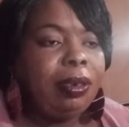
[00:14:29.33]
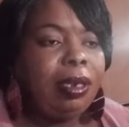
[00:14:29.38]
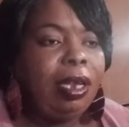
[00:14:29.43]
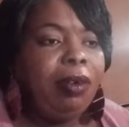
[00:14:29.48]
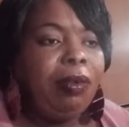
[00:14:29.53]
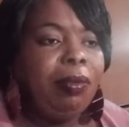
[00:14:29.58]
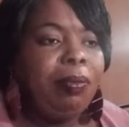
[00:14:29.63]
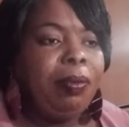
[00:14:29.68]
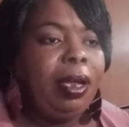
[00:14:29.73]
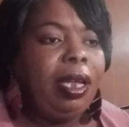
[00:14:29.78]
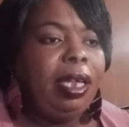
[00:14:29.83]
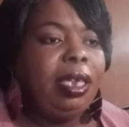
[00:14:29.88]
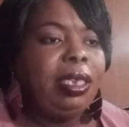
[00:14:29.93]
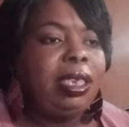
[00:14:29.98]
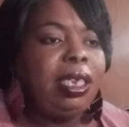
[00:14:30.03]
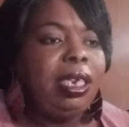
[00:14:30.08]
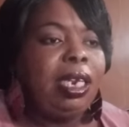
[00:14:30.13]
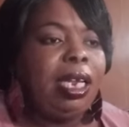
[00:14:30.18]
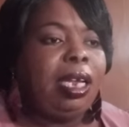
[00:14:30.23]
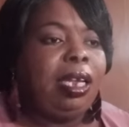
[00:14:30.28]
everybody it
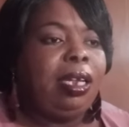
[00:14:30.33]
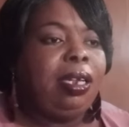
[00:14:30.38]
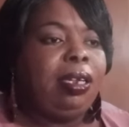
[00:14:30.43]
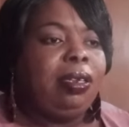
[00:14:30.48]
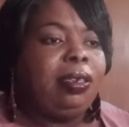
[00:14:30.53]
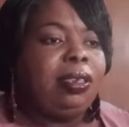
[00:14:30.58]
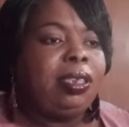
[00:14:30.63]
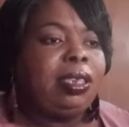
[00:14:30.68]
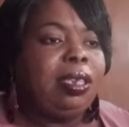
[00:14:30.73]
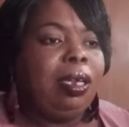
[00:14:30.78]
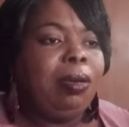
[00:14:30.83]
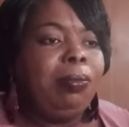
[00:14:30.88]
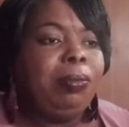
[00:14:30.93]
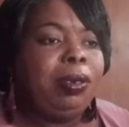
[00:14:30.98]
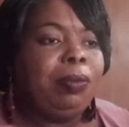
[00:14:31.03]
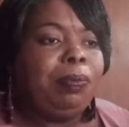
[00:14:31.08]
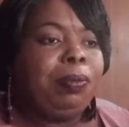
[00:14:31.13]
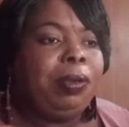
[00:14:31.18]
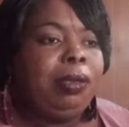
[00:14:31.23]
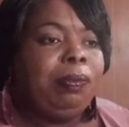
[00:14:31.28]
seemed like some of
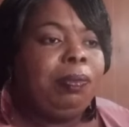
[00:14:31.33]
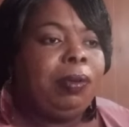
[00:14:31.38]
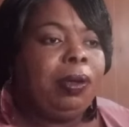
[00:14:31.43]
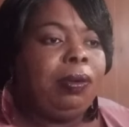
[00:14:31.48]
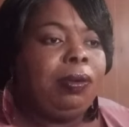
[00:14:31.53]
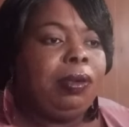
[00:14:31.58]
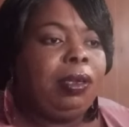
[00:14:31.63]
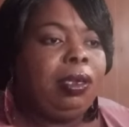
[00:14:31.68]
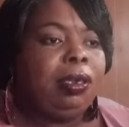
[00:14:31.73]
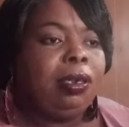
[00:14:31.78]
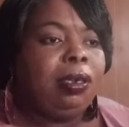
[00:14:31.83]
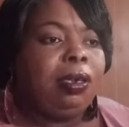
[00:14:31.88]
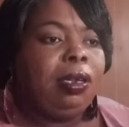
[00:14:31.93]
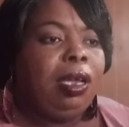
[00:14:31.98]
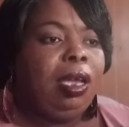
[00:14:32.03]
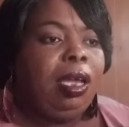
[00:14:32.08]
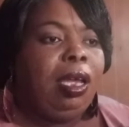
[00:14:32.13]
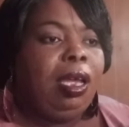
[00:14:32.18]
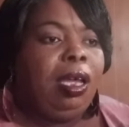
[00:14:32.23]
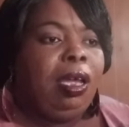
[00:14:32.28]
the people on here
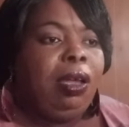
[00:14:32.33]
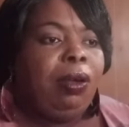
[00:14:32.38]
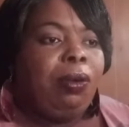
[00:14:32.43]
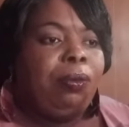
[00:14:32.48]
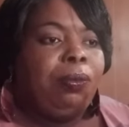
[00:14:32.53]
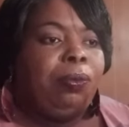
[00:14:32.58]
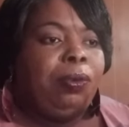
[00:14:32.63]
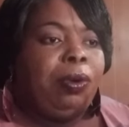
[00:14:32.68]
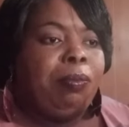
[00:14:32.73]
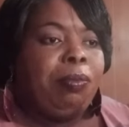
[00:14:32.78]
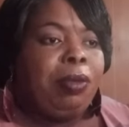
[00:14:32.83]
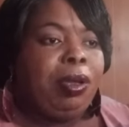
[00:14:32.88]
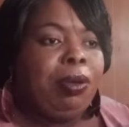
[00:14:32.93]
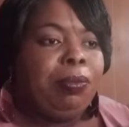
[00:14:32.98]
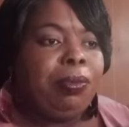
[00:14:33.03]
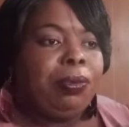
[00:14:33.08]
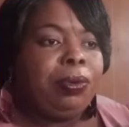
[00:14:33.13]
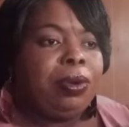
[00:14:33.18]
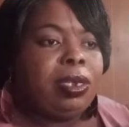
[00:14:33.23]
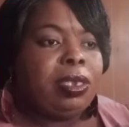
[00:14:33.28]

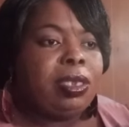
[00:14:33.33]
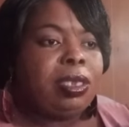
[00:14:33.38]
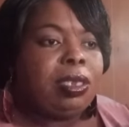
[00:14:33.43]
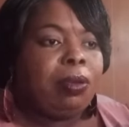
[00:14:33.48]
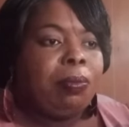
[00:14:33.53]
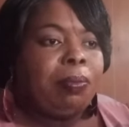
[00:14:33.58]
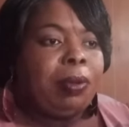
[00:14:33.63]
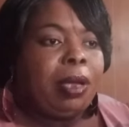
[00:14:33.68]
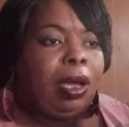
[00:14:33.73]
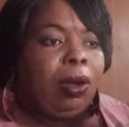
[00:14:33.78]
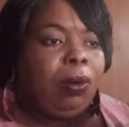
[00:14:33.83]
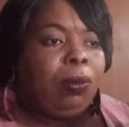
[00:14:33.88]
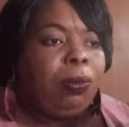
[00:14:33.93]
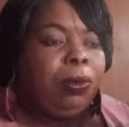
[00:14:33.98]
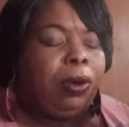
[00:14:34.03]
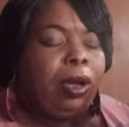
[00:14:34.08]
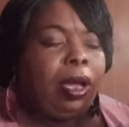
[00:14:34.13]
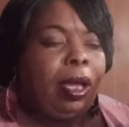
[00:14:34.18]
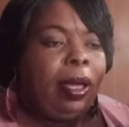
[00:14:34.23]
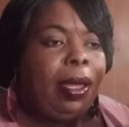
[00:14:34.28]
remembrance about
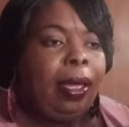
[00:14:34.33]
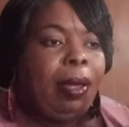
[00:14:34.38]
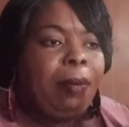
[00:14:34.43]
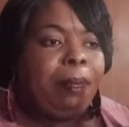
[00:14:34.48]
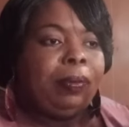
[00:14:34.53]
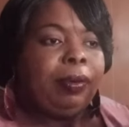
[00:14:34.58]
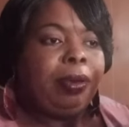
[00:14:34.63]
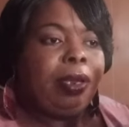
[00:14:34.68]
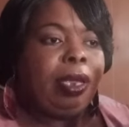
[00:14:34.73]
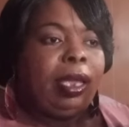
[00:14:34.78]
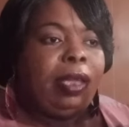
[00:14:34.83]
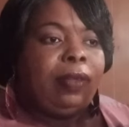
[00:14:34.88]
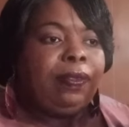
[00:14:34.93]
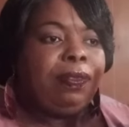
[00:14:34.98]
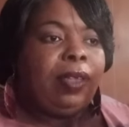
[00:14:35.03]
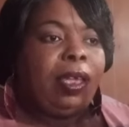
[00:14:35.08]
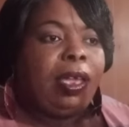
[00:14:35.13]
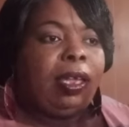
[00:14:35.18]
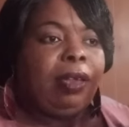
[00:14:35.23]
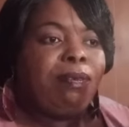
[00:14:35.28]
what happened
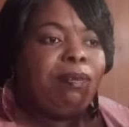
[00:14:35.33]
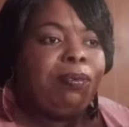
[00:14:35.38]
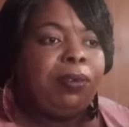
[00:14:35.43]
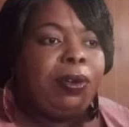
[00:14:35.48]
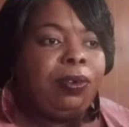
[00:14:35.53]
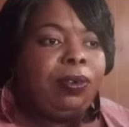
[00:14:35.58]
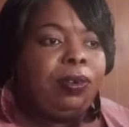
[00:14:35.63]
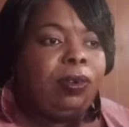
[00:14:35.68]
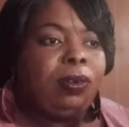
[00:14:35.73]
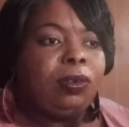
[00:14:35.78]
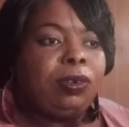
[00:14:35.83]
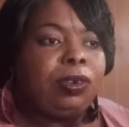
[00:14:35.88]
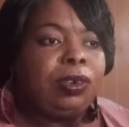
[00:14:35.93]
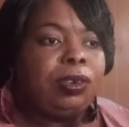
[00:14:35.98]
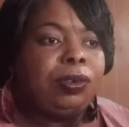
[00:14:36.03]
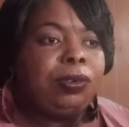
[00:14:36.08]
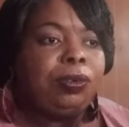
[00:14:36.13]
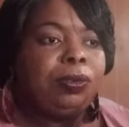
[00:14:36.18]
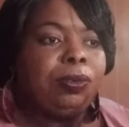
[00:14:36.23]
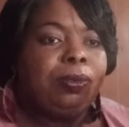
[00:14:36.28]
at that photo
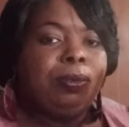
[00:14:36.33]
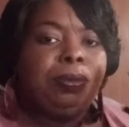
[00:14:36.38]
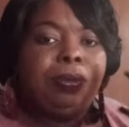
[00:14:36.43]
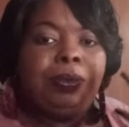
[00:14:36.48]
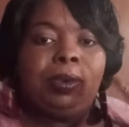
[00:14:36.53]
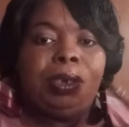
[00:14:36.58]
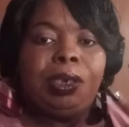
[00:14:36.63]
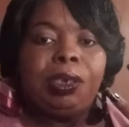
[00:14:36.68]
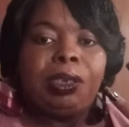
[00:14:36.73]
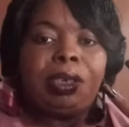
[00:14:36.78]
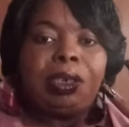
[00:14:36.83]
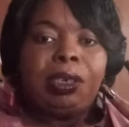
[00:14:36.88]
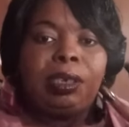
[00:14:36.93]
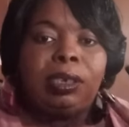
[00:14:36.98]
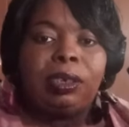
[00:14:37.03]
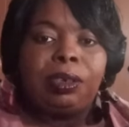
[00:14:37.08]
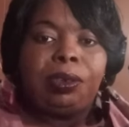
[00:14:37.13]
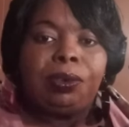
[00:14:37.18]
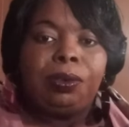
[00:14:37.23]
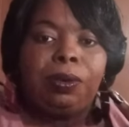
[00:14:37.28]
shoot was
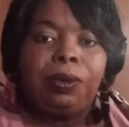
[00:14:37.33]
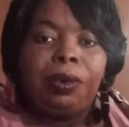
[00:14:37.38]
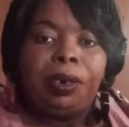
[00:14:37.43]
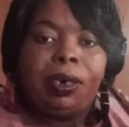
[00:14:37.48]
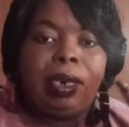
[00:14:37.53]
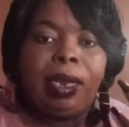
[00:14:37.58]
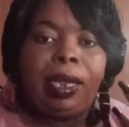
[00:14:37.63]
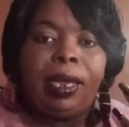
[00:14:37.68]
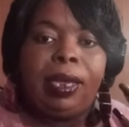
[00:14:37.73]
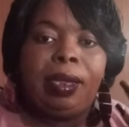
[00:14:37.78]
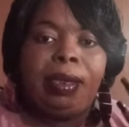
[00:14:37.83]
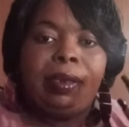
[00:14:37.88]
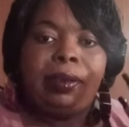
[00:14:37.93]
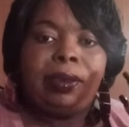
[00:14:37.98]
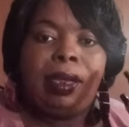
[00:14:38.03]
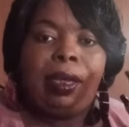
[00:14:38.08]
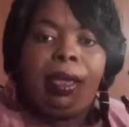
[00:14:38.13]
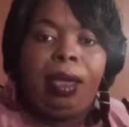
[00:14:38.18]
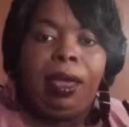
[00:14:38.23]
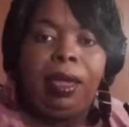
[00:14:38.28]
distorted
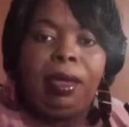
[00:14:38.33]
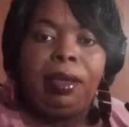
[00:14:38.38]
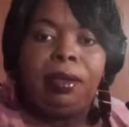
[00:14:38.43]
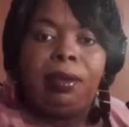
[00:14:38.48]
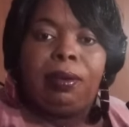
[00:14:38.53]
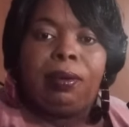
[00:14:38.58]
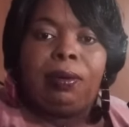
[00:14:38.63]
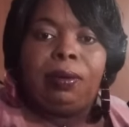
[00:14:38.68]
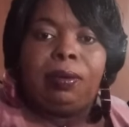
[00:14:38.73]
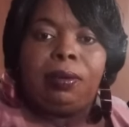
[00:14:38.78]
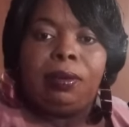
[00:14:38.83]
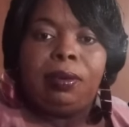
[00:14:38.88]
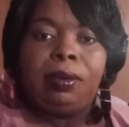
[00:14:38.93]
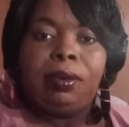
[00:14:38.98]
as hell.